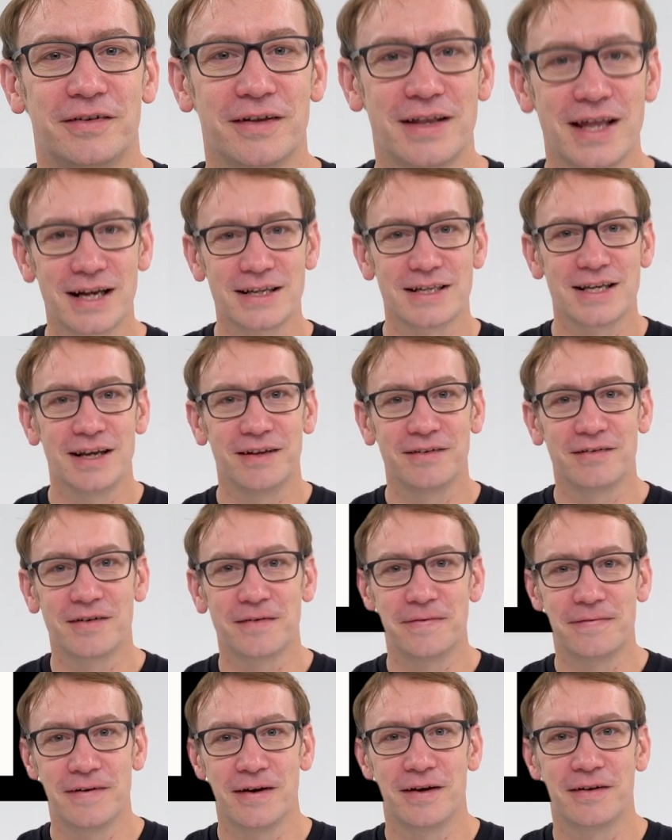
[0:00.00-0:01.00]
So that is
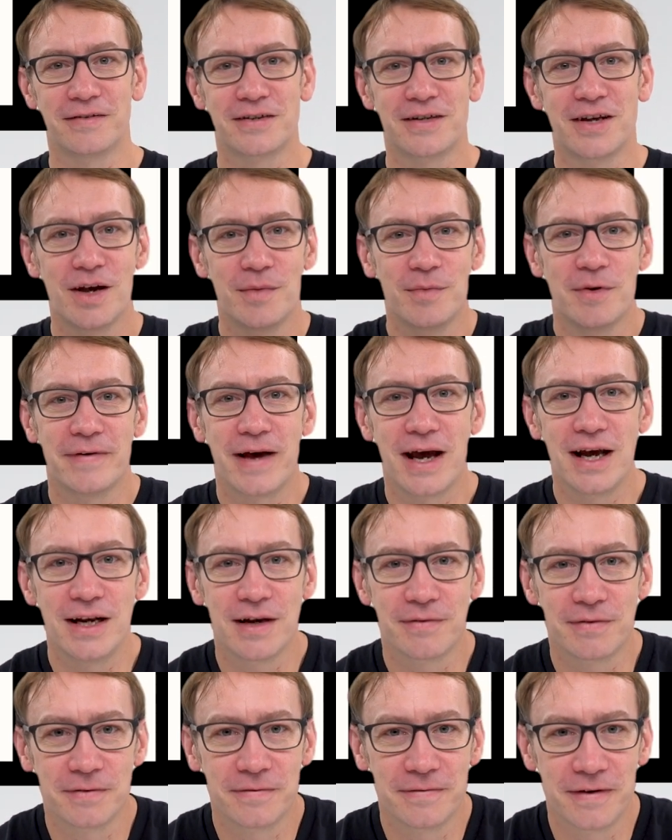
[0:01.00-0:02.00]
the first term of
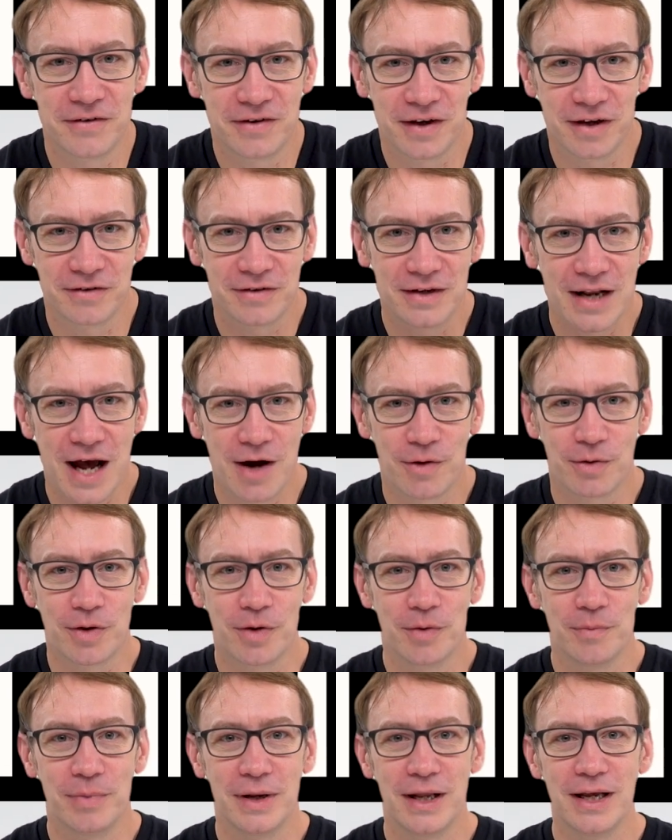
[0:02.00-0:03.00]
A-level physics now
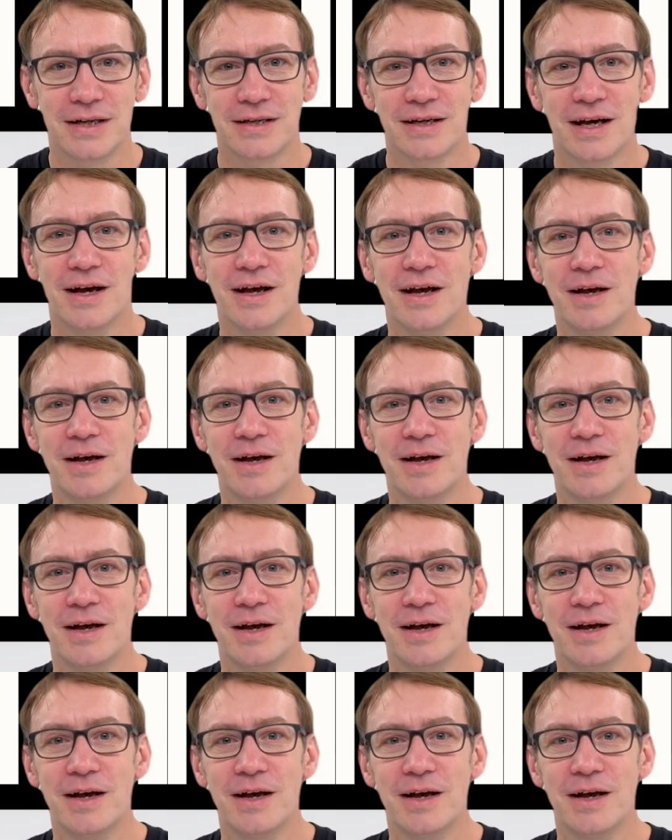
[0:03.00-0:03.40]
complete,